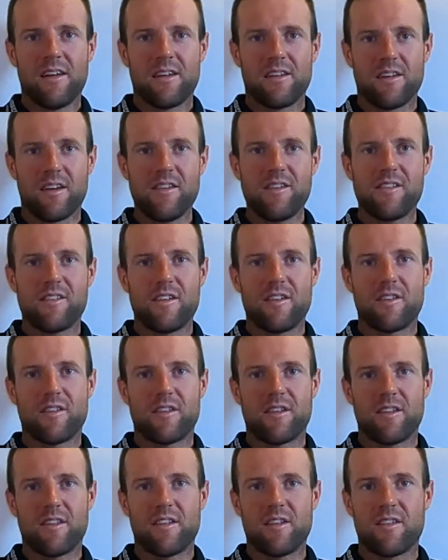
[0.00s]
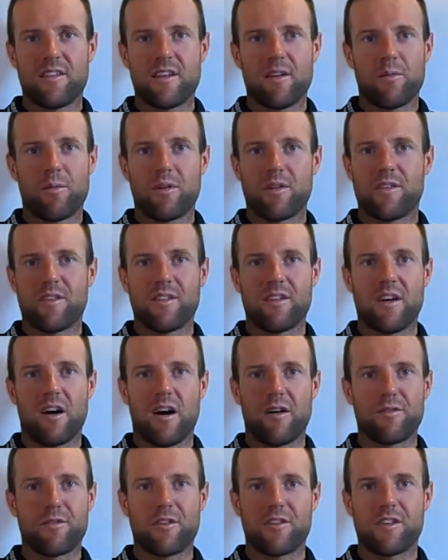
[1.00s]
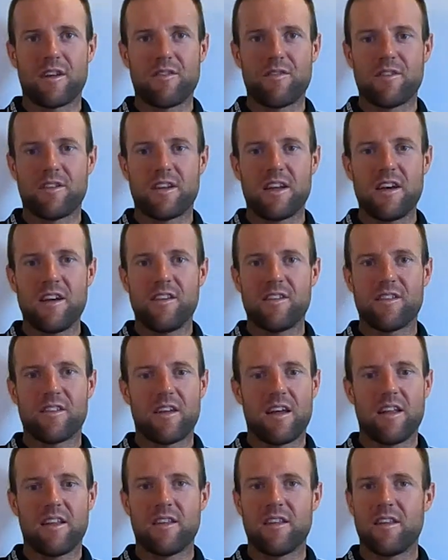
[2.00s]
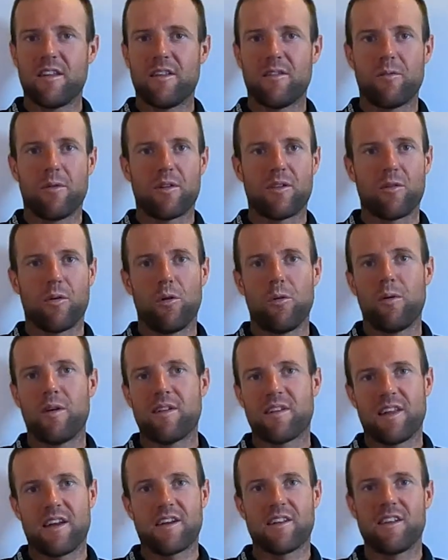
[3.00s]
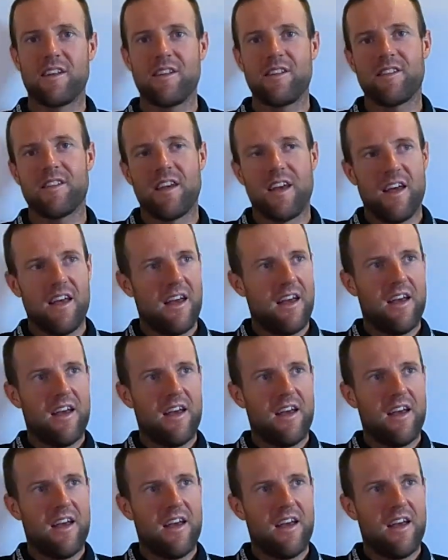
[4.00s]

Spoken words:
Yes, this was after 7 days, and it was always like this.